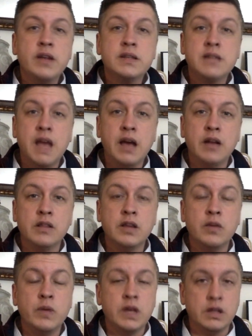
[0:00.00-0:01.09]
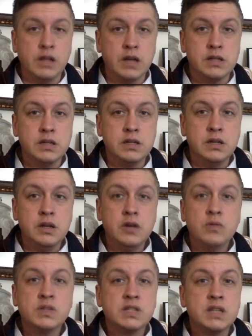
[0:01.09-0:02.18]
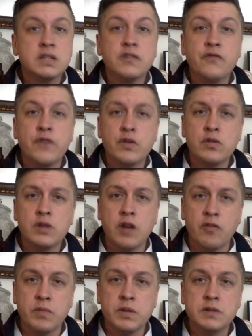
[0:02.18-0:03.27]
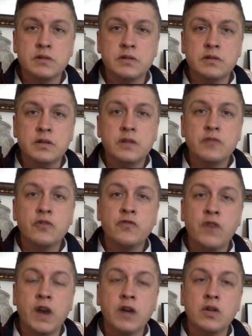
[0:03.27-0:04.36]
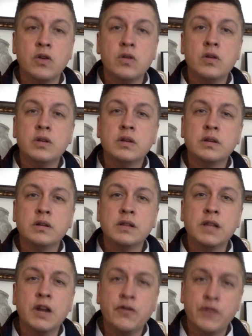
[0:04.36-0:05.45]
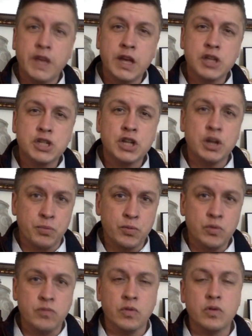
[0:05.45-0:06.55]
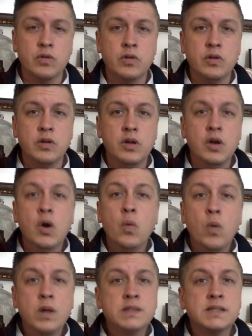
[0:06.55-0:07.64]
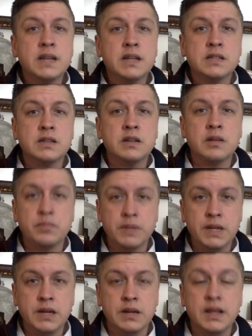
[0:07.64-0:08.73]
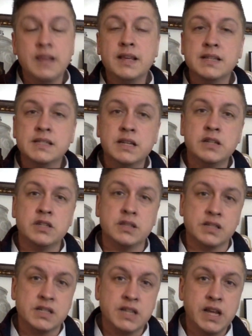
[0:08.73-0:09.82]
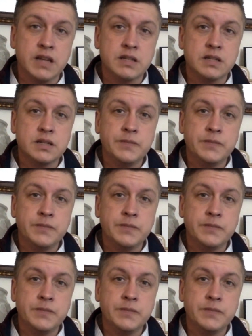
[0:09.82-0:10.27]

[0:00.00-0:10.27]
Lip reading: data that we collected was sent to the federal government for final clarification and approval. Once that is completed and they send it to the states,